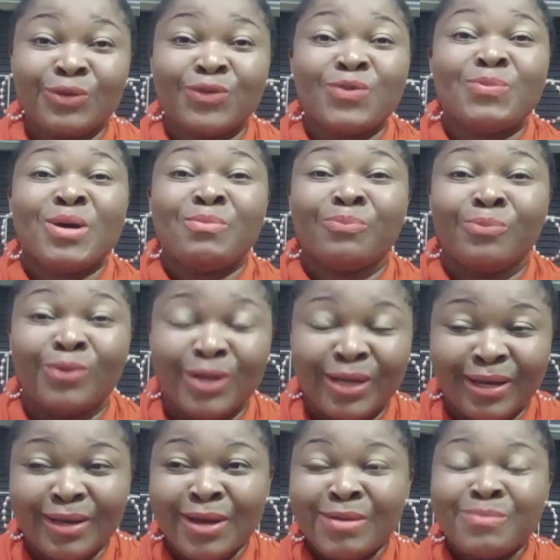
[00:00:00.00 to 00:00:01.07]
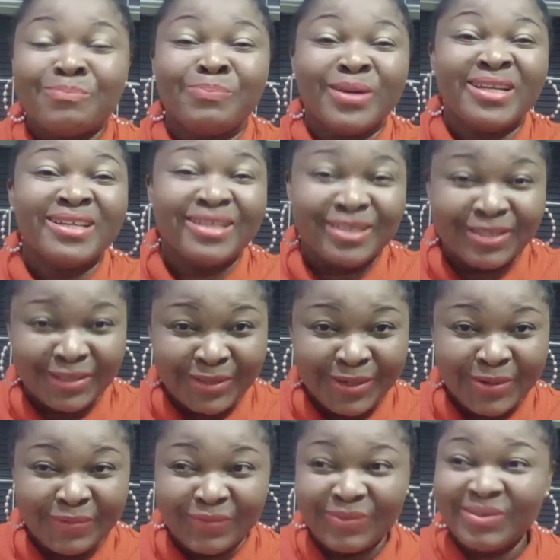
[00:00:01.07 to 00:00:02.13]
Kukuma bin the
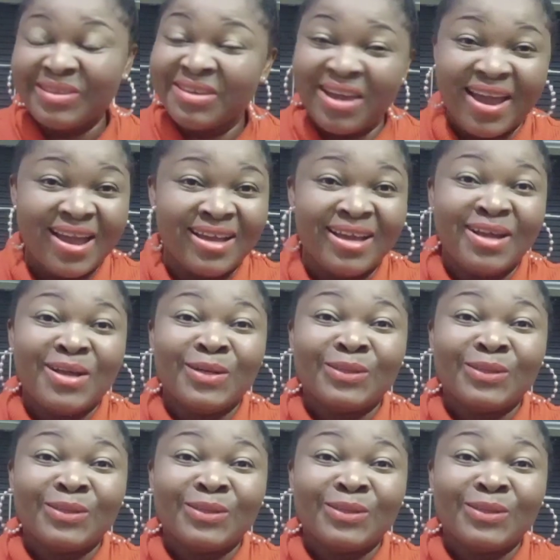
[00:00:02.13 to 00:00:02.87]
stuff. Yeah.